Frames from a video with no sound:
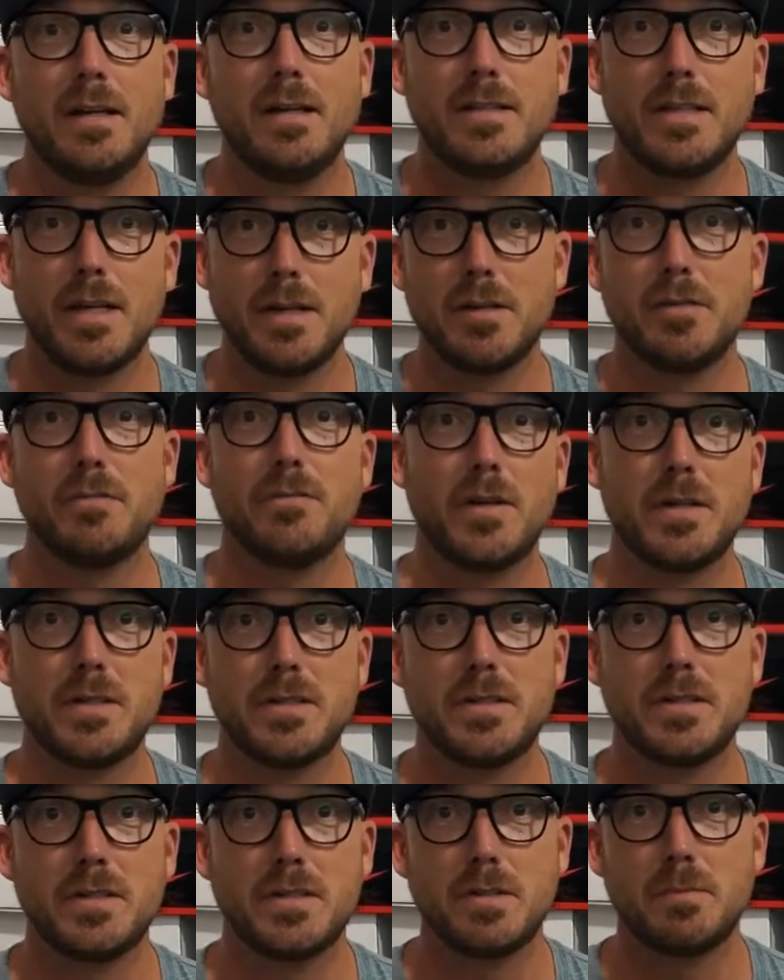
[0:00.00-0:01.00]
Tell your friends
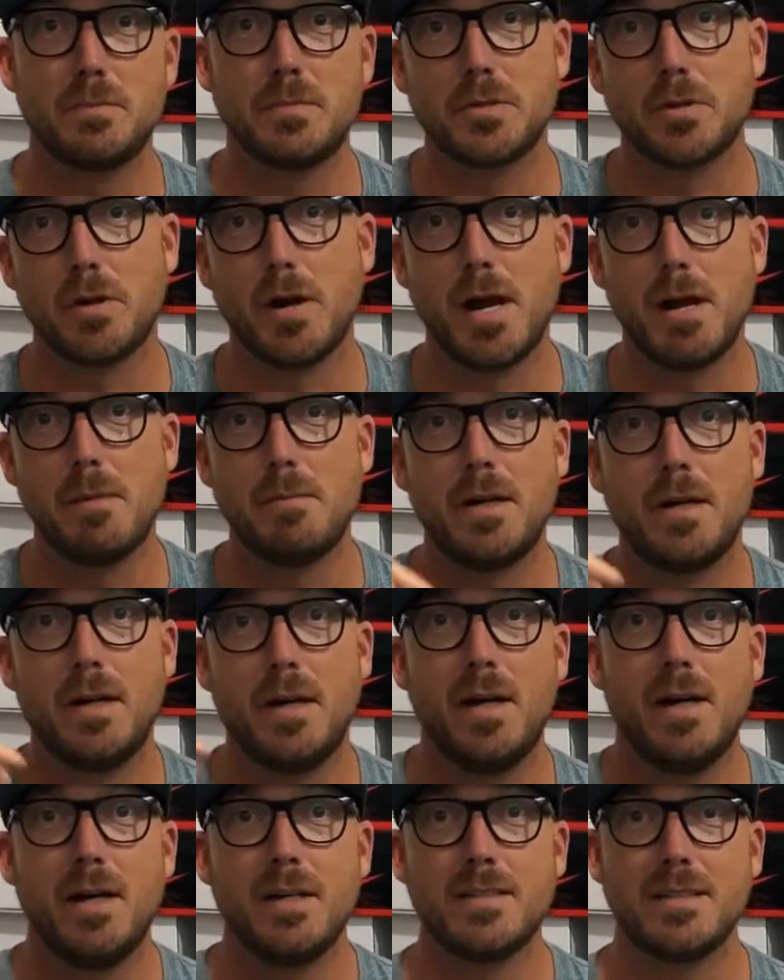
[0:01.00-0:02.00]
to subscribe.
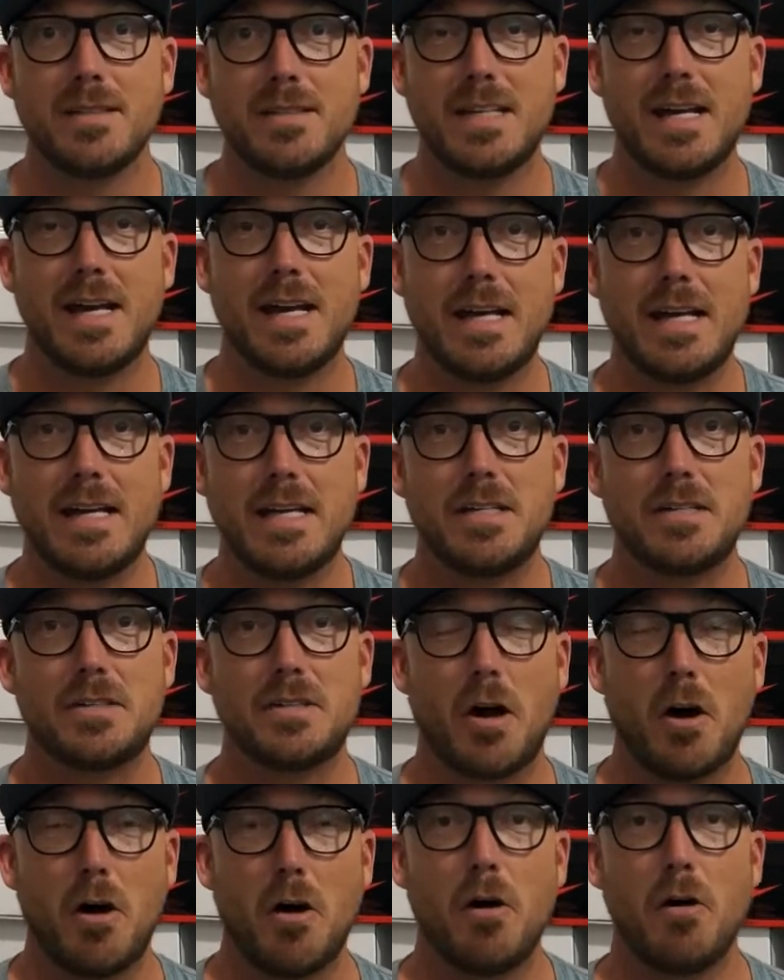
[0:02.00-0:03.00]
Today is
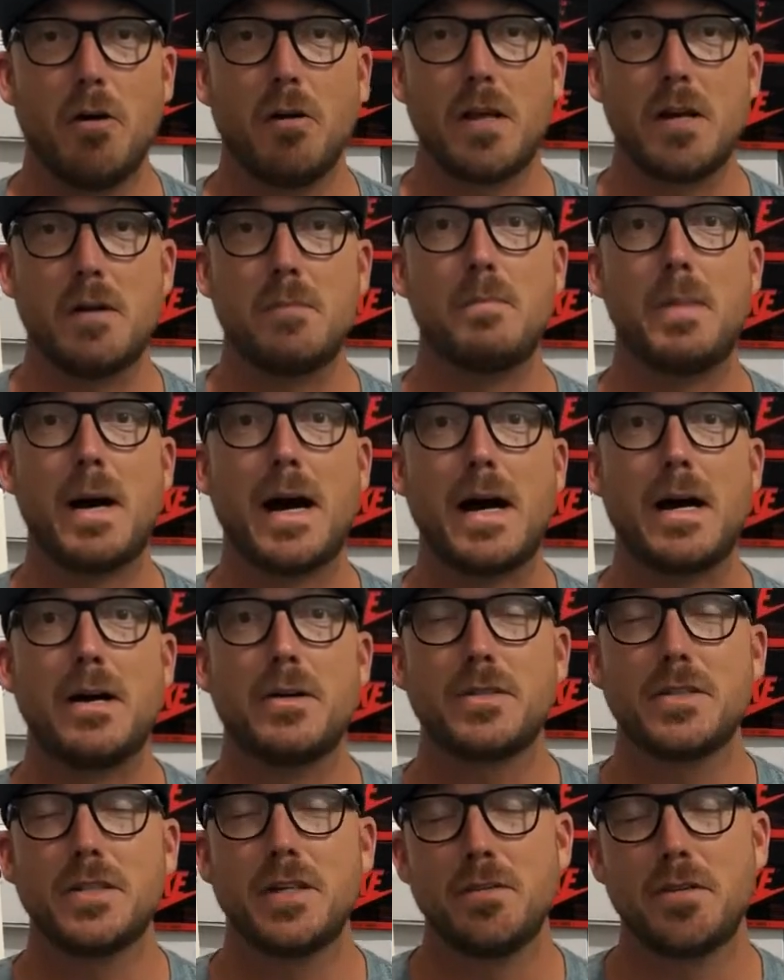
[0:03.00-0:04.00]
all
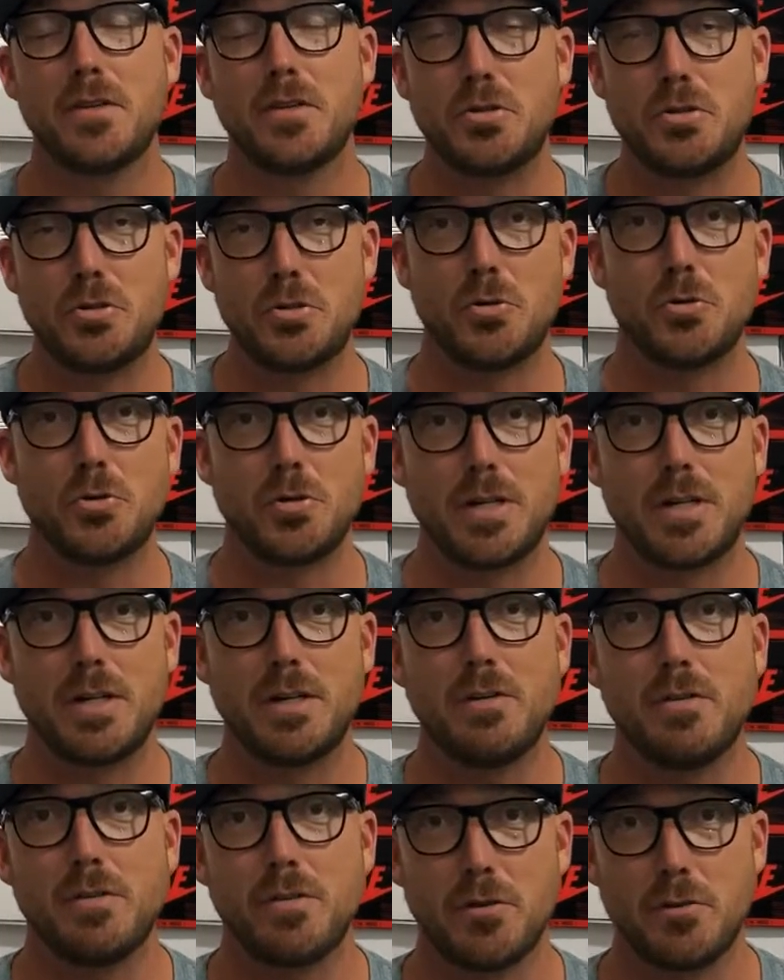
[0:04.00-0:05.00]
about the Jordan
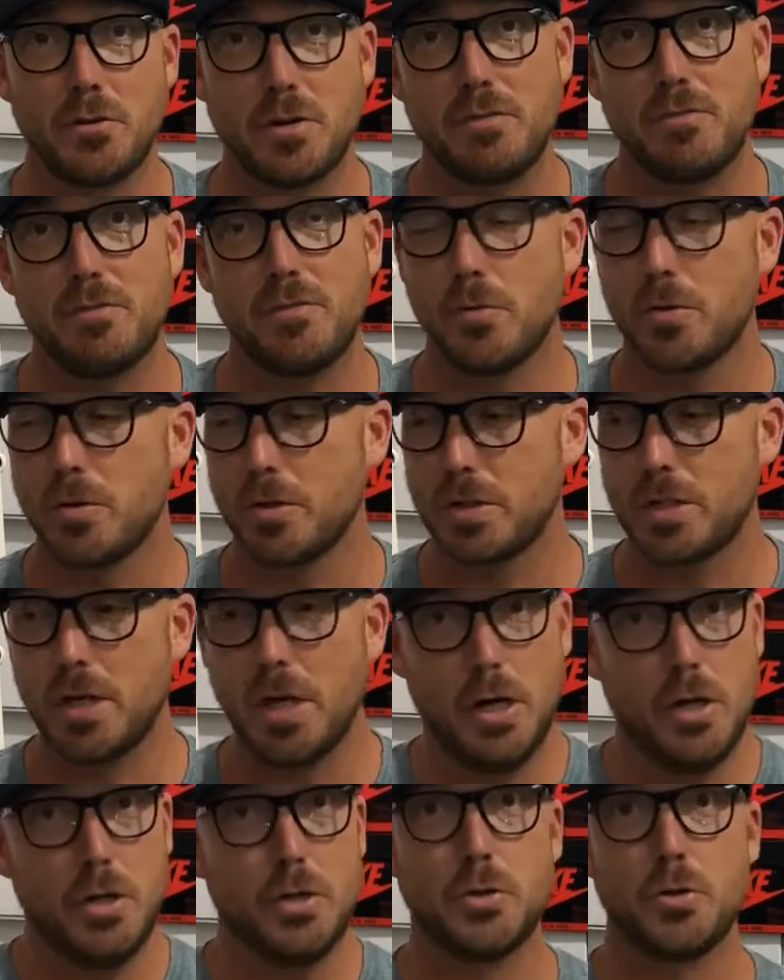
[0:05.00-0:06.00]
34's.
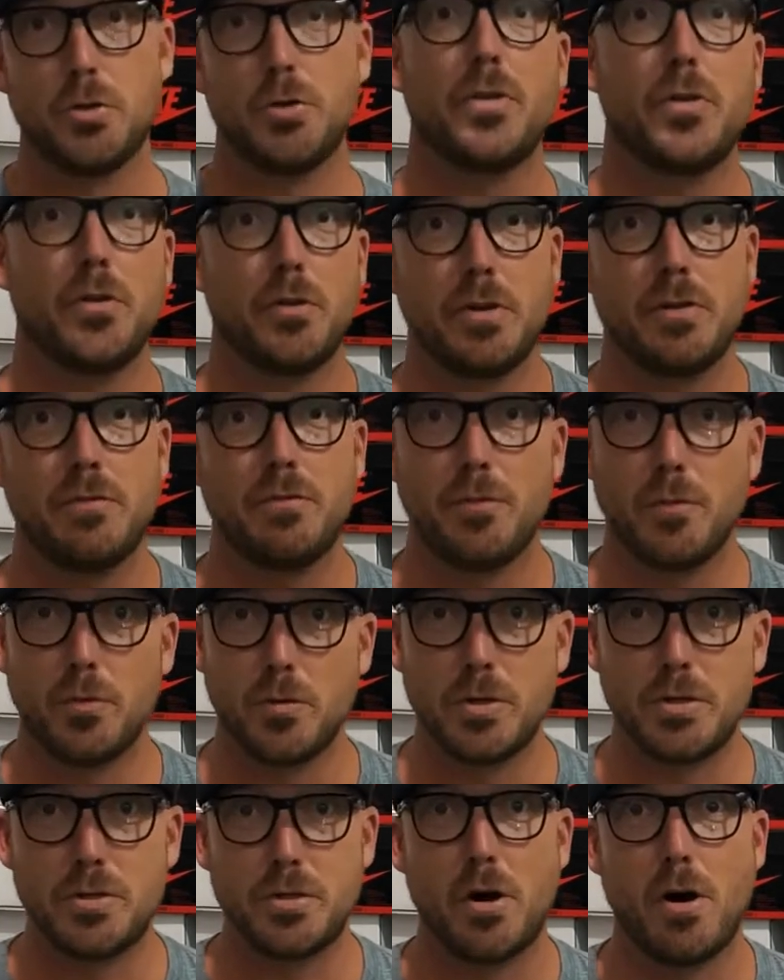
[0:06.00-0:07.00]
Jordan
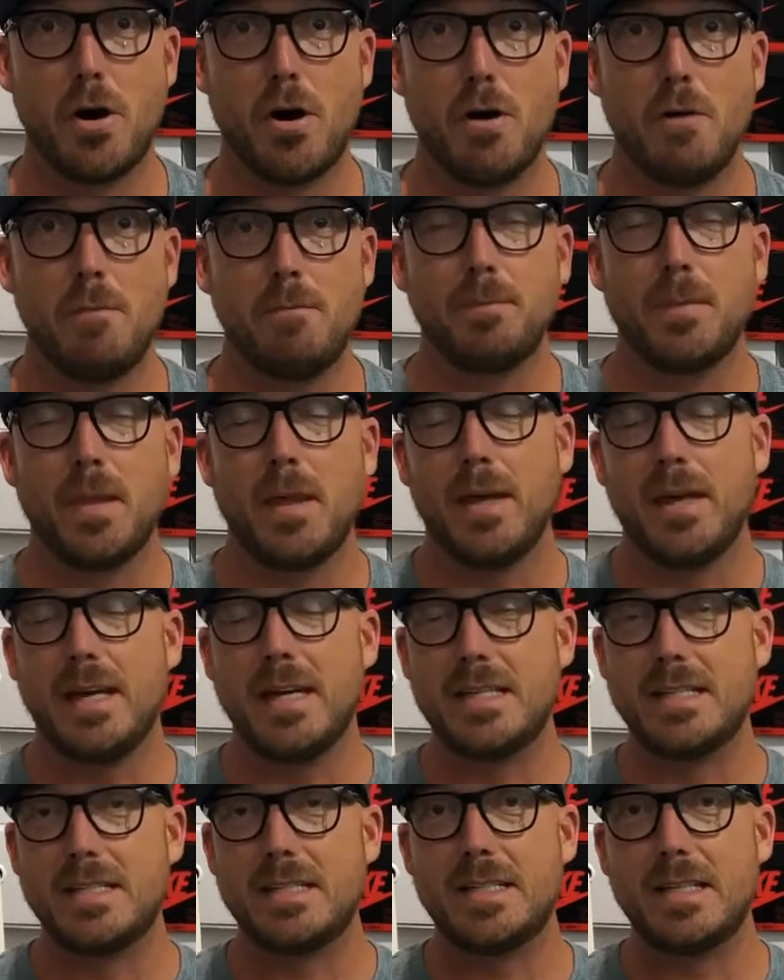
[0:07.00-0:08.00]
34's, y'all,
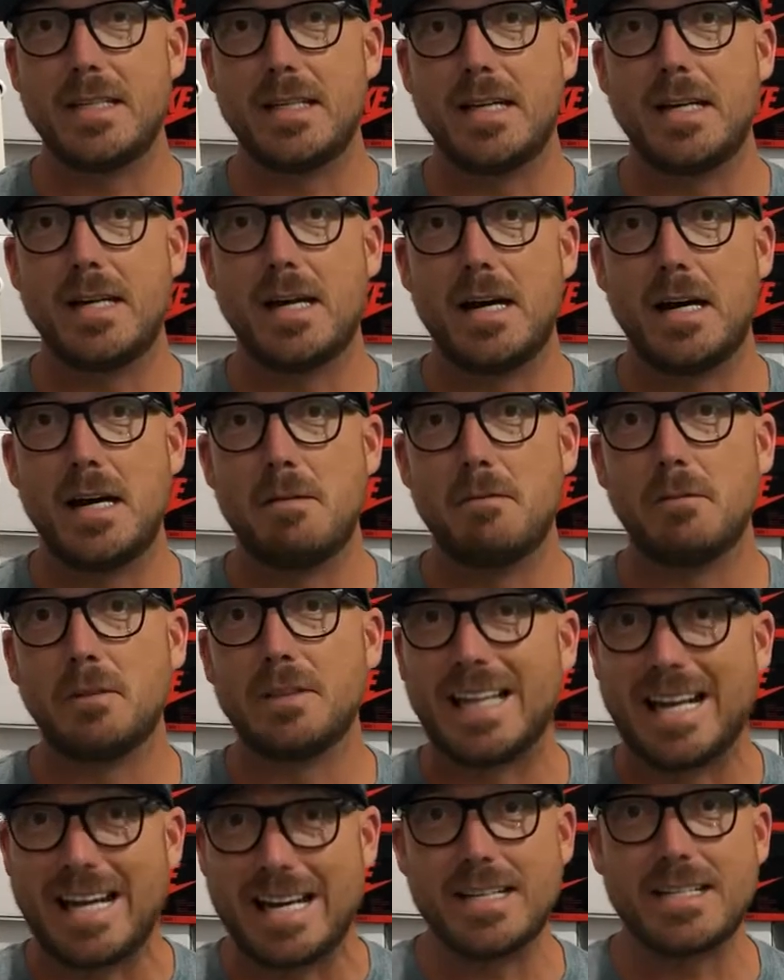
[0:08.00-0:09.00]
is the
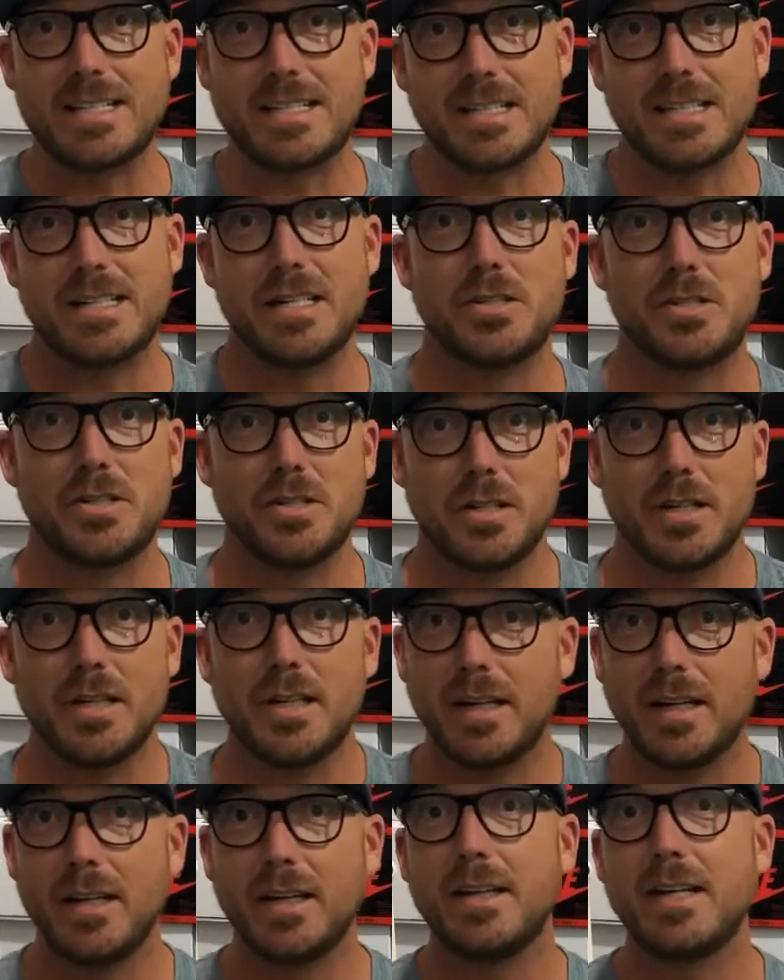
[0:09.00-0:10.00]
latest addition
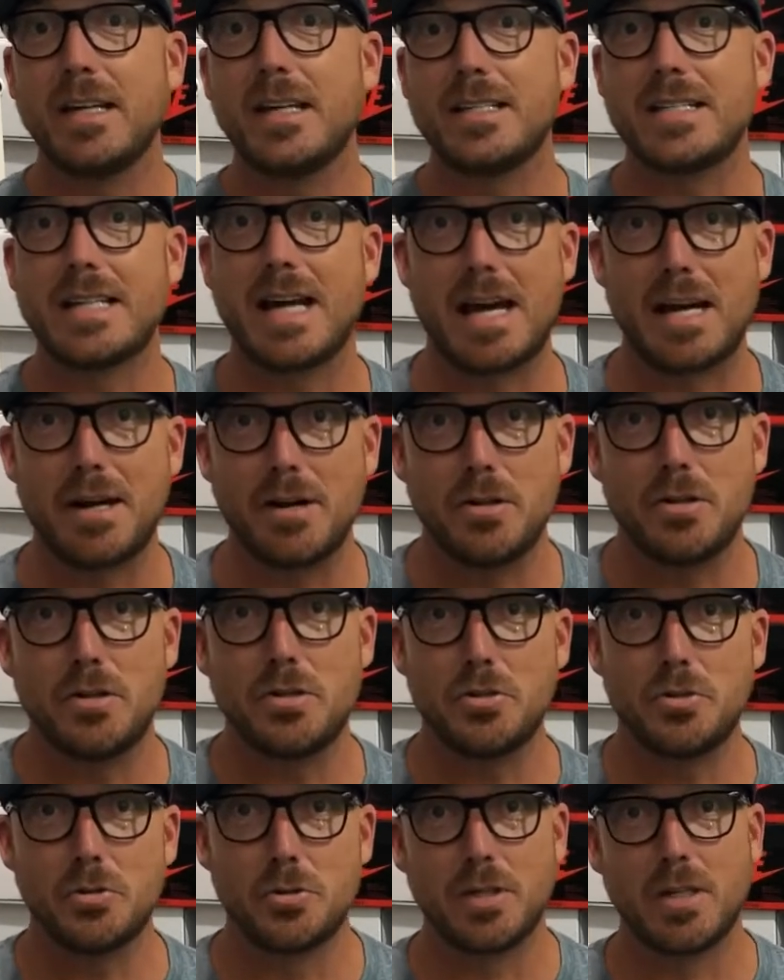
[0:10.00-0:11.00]
in the entire
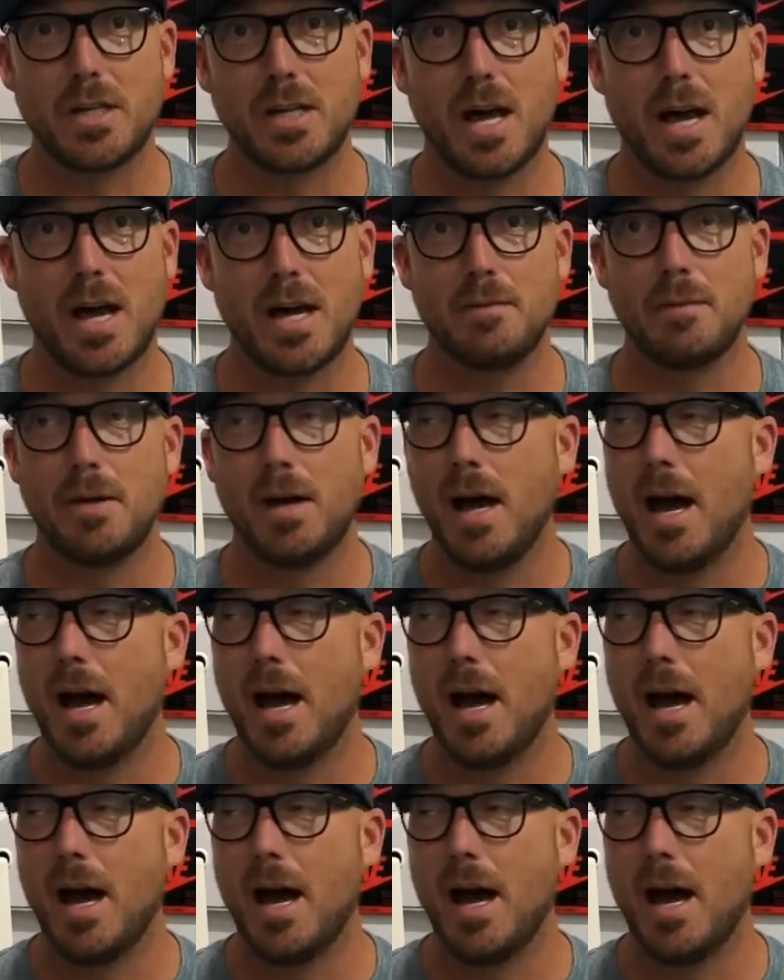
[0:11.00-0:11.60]
Jordan line.